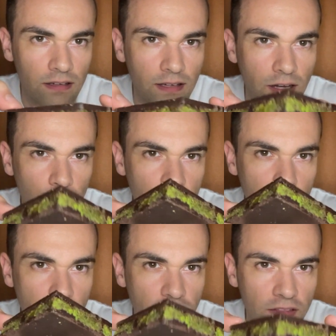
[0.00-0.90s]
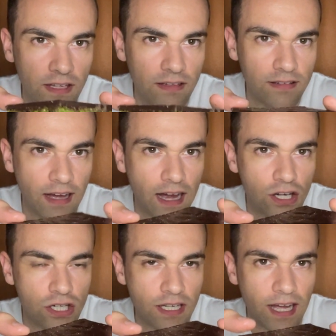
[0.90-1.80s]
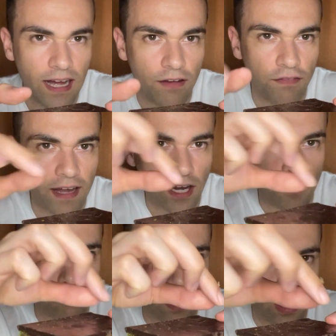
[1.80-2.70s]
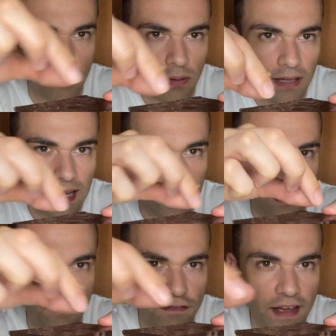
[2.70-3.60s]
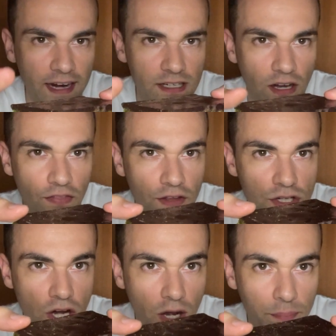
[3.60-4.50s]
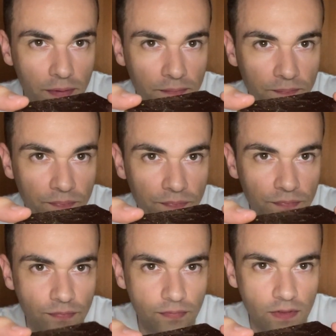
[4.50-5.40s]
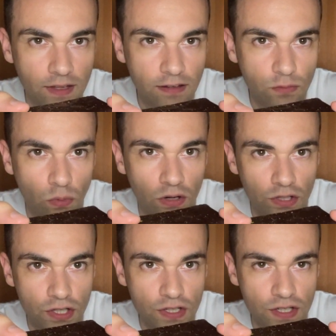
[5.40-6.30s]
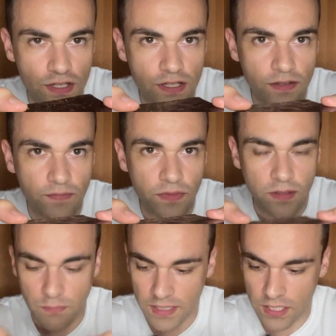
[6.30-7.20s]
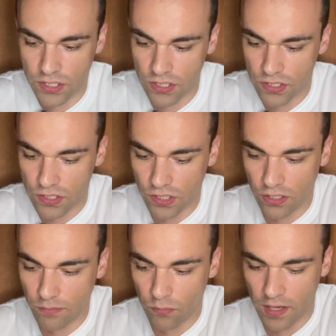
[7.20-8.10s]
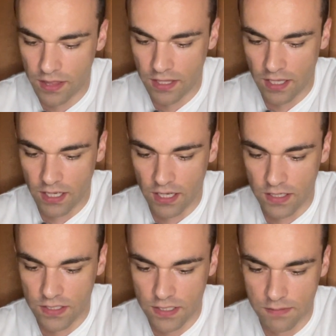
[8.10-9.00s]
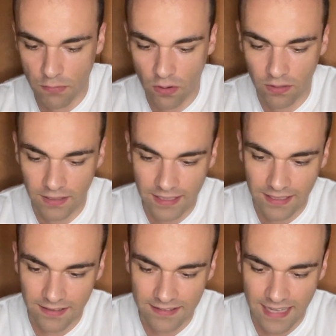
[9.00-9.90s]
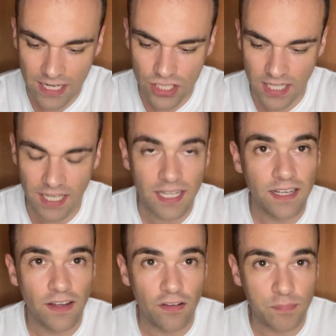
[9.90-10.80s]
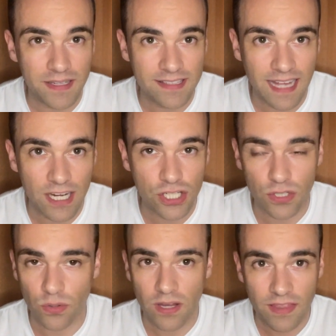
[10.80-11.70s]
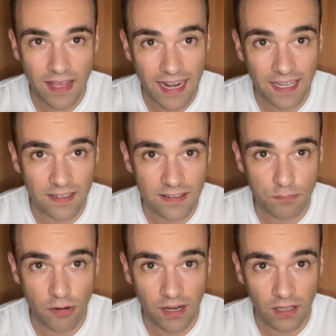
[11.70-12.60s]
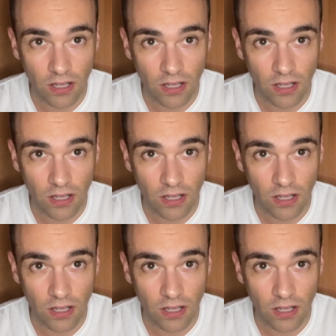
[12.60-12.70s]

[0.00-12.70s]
Now some of these actually have like a marble-like effect on the top. This one doesn't, but it does come with a small little sachet of pistachio that I can sprinkle